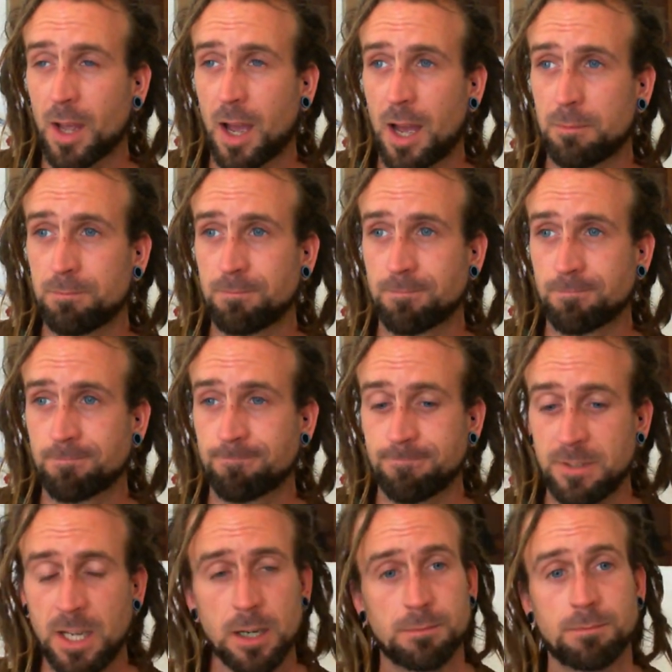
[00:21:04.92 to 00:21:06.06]
Yeah.
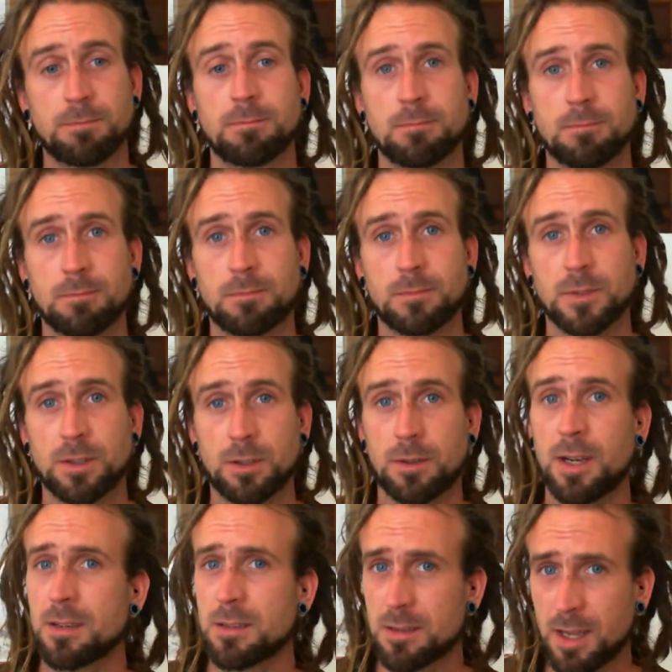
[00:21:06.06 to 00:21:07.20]
So that's that
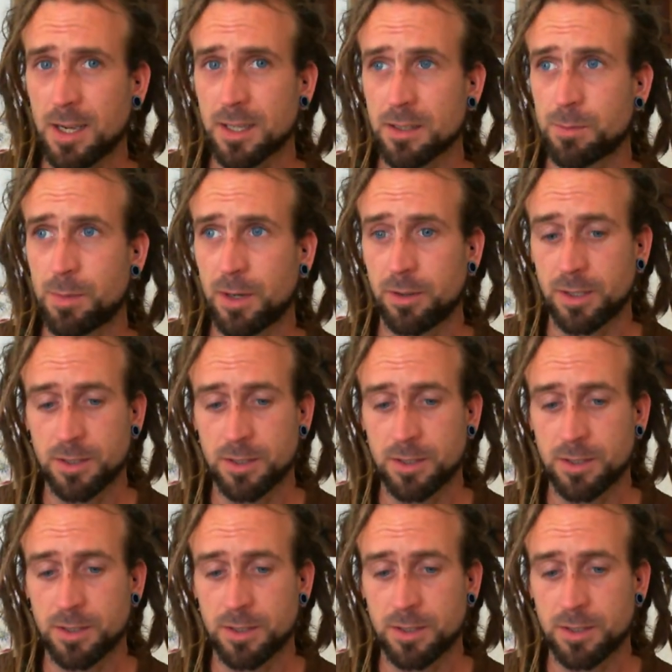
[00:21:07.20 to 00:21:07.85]
experience as well.